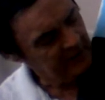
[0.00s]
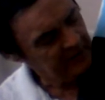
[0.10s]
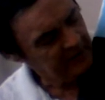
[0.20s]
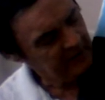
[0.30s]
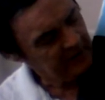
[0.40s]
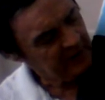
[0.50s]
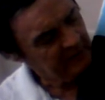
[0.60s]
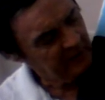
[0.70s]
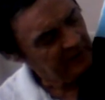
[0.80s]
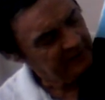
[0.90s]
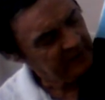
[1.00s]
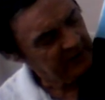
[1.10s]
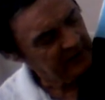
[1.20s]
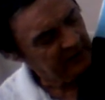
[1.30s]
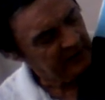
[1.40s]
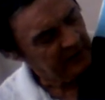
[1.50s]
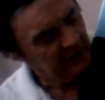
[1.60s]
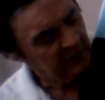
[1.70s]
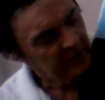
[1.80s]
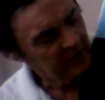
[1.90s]
I think we're going to move up to here
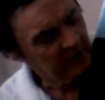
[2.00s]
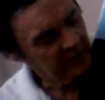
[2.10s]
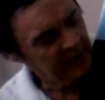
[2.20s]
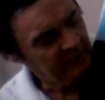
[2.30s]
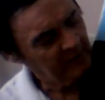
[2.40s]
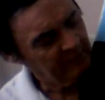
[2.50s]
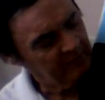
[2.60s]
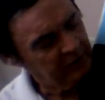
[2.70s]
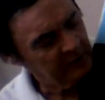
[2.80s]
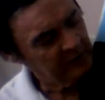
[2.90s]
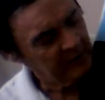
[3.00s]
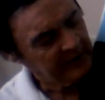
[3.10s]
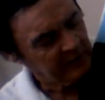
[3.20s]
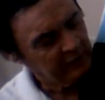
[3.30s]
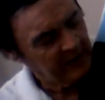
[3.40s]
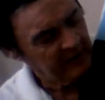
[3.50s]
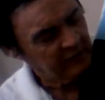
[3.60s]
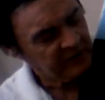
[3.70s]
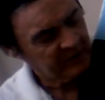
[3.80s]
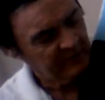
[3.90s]
now. We have a blue and a red,
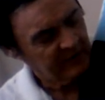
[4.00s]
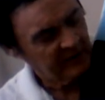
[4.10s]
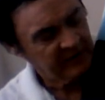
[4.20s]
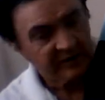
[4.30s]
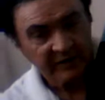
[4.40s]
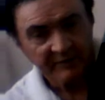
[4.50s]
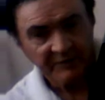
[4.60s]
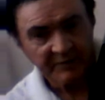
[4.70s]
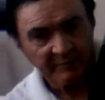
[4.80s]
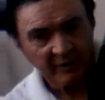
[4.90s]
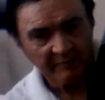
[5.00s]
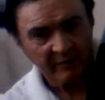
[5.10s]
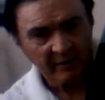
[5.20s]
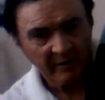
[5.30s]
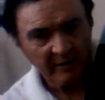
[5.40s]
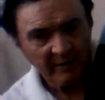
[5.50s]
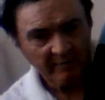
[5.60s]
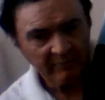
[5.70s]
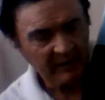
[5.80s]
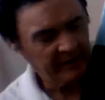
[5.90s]
which combine to give us a purple
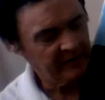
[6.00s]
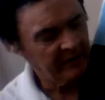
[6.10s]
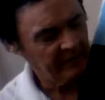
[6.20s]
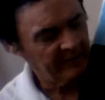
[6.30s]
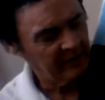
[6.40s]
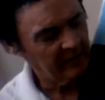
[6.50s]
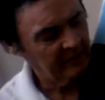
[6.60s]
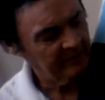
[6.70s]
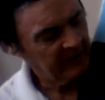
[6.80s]
blend in the middle.